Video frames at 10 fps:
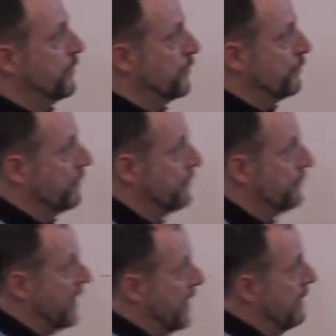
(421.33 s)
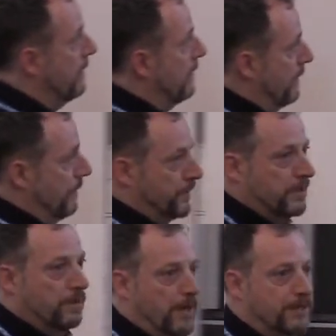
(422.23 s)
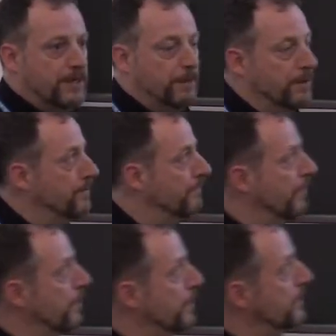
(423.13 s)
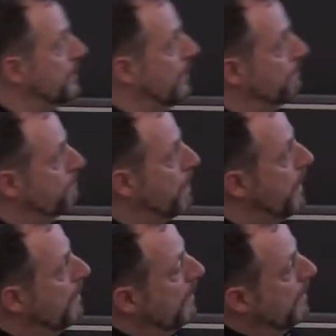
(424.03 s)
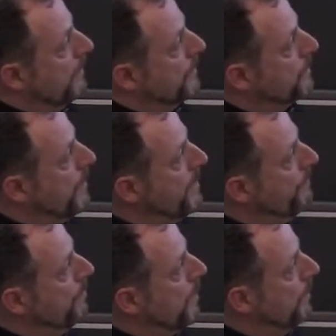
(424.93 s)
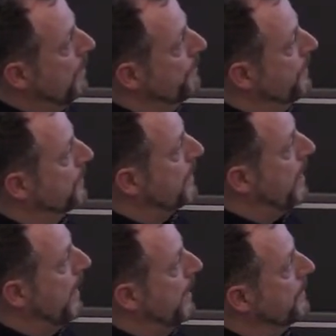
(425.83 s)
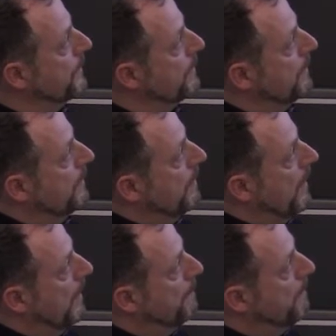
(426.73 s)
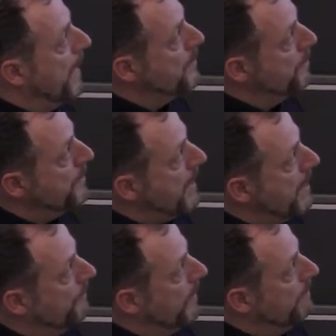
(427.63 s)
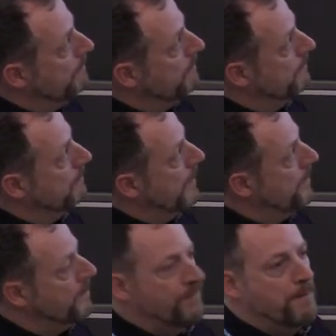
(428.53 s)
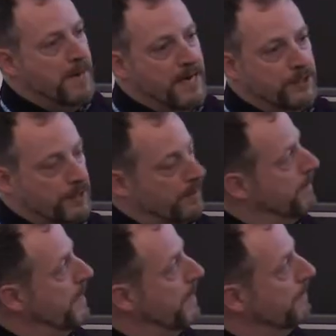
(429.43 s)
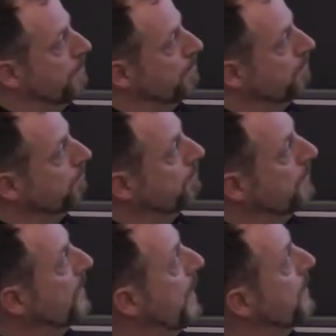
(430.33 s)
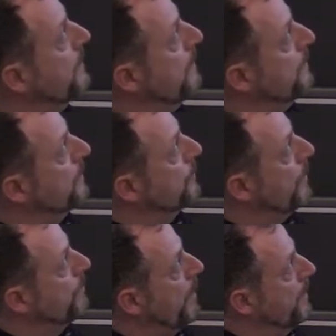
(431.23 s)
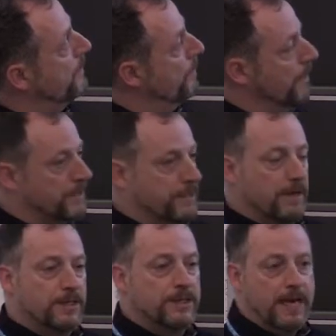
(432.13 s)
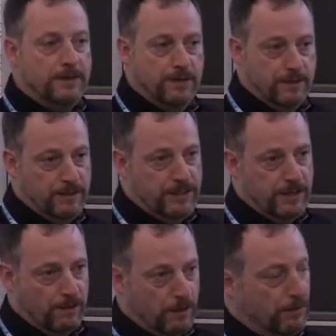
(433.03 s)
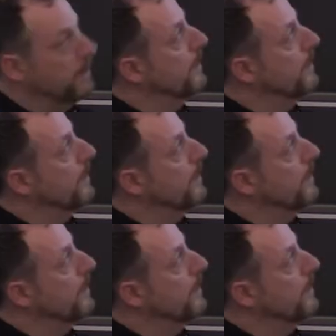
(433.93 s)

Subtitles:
than 2 or 3, and those are the ones I'm going to focus on. So when you have a model of this kind, I don't have a mean term here. Zt is strict white noise centered at 0.